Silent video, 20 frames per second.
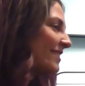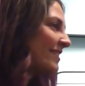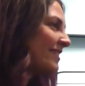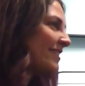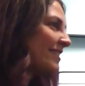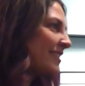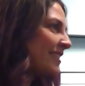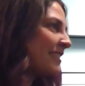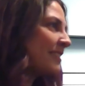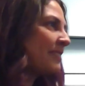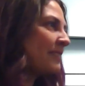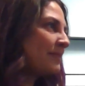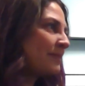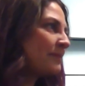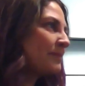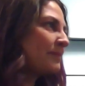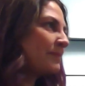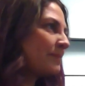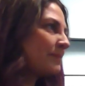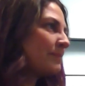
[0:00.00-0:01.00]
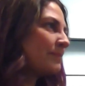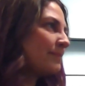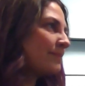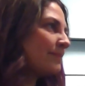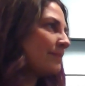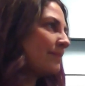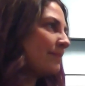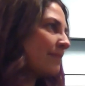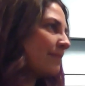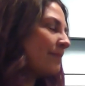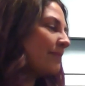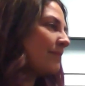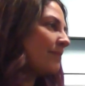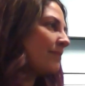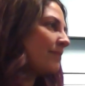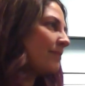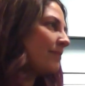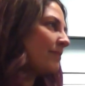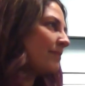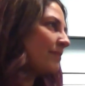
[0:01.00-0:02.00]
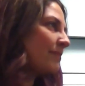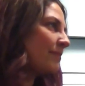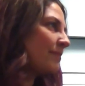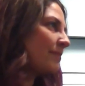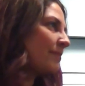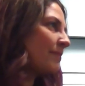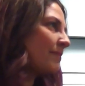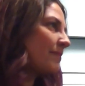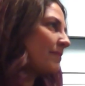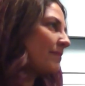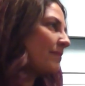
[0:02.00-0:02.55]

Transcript: This person isn't speaking.